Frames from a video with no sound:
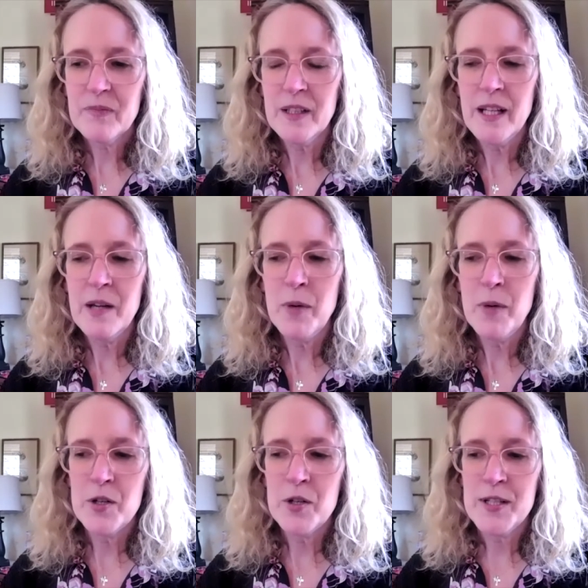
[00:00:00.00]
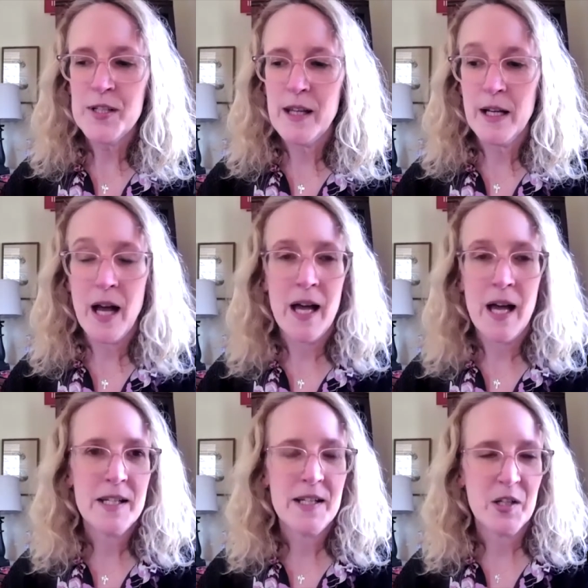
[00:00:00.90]
and we understand that God
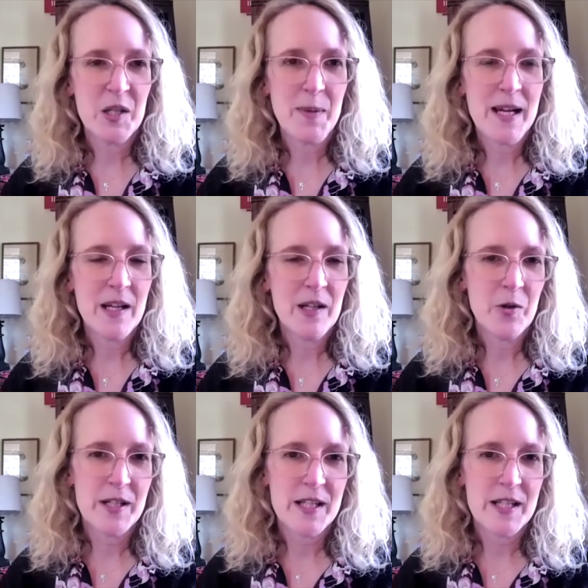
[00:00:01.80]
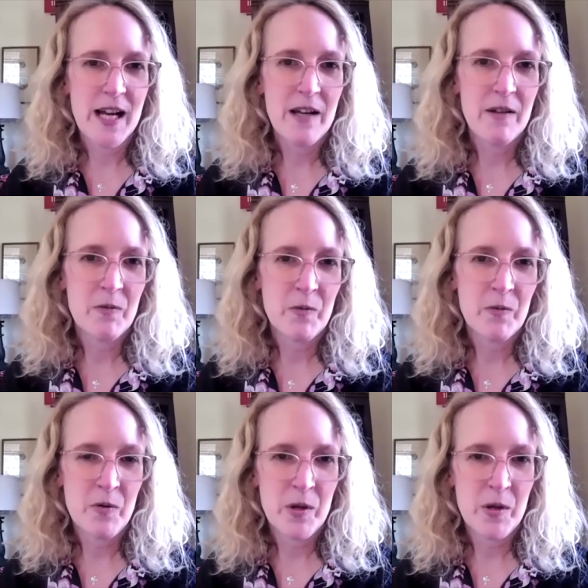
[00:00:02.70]
is still speaking to us today
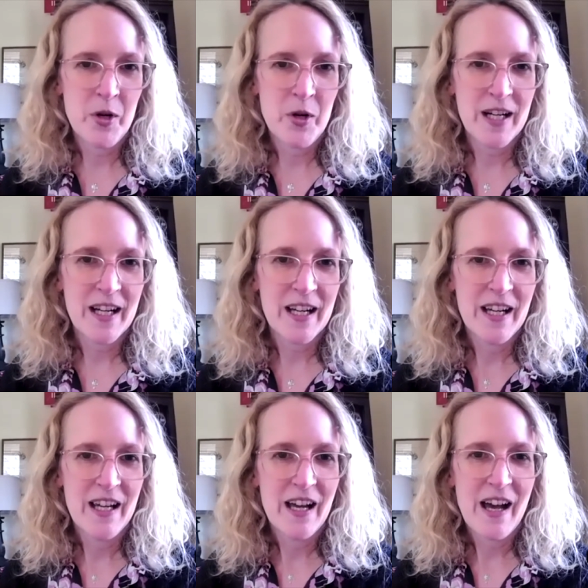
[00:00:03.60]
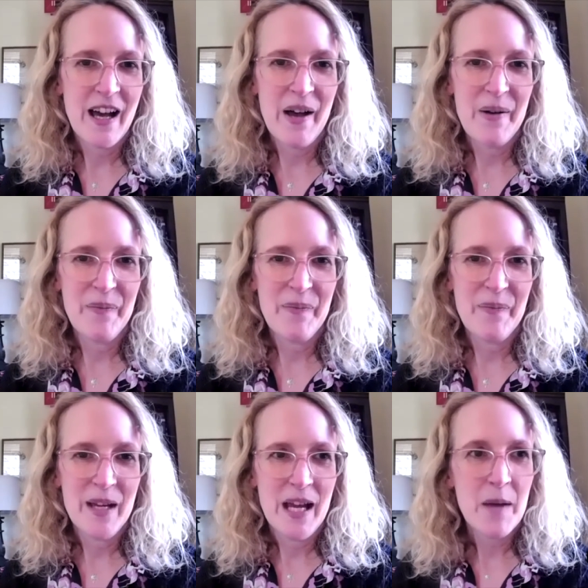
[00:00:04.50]
through the book,
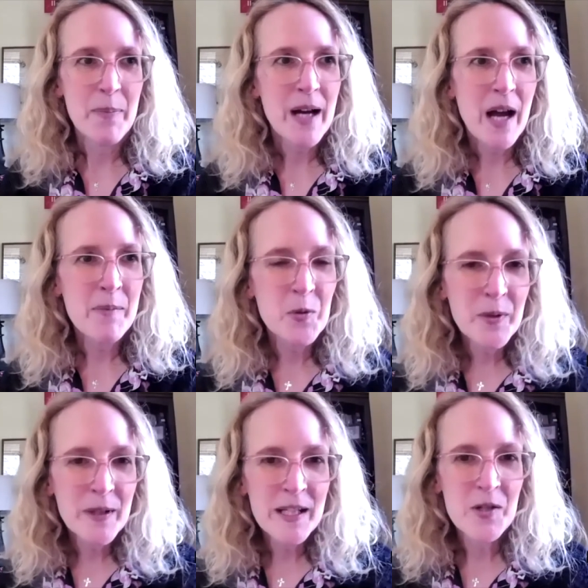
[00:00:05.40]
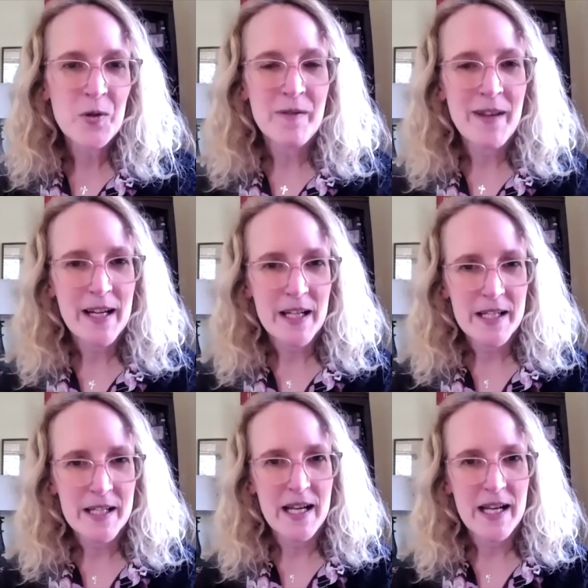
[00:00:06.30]
it becomes really sort of like a
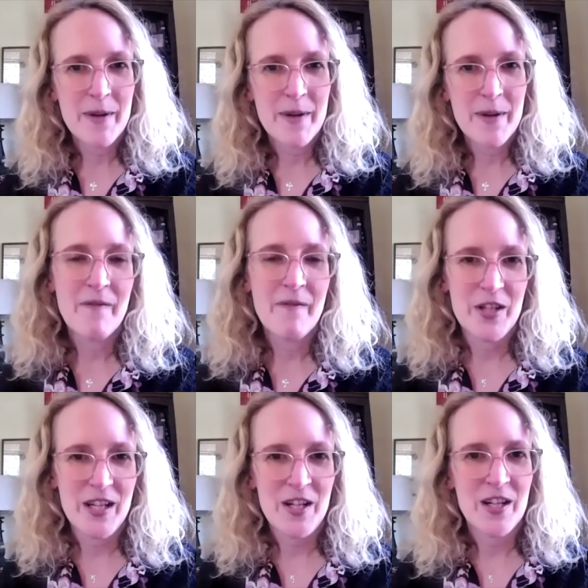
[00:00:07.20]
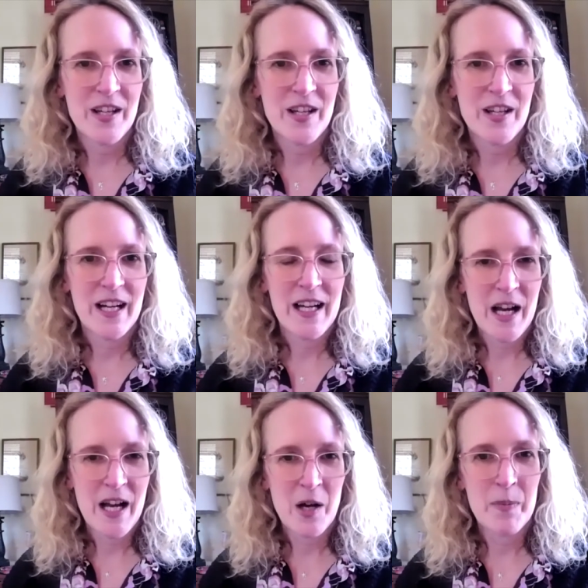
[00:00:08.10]
dynamic conversation that can
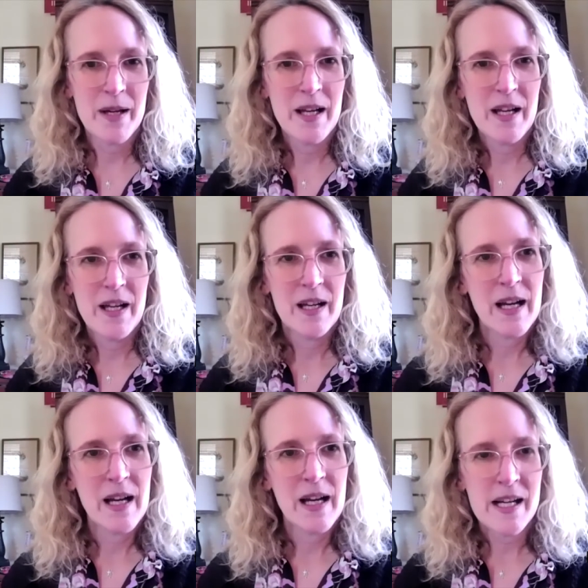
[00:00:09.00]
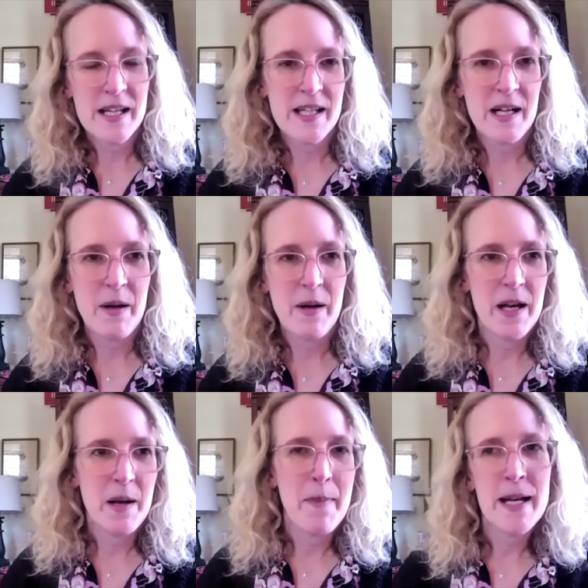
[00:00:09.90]
help guide us in
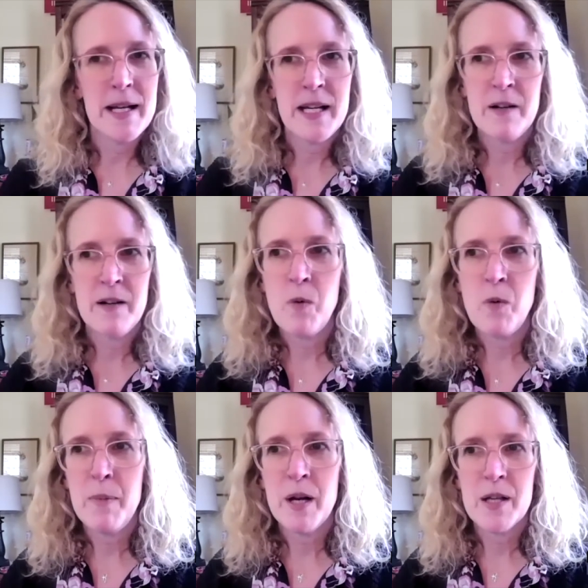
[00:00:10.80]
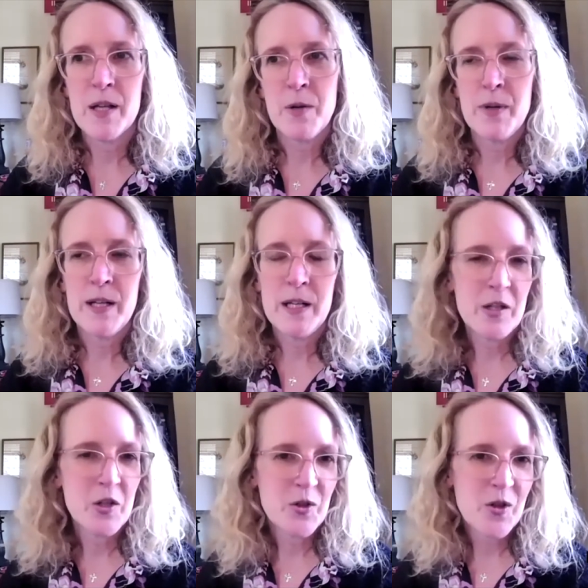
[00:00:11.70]
a meditative way, but also in an
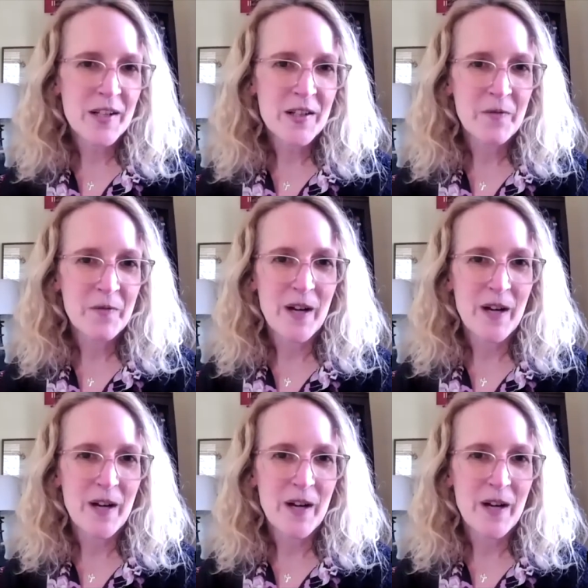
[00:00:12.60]
instructive way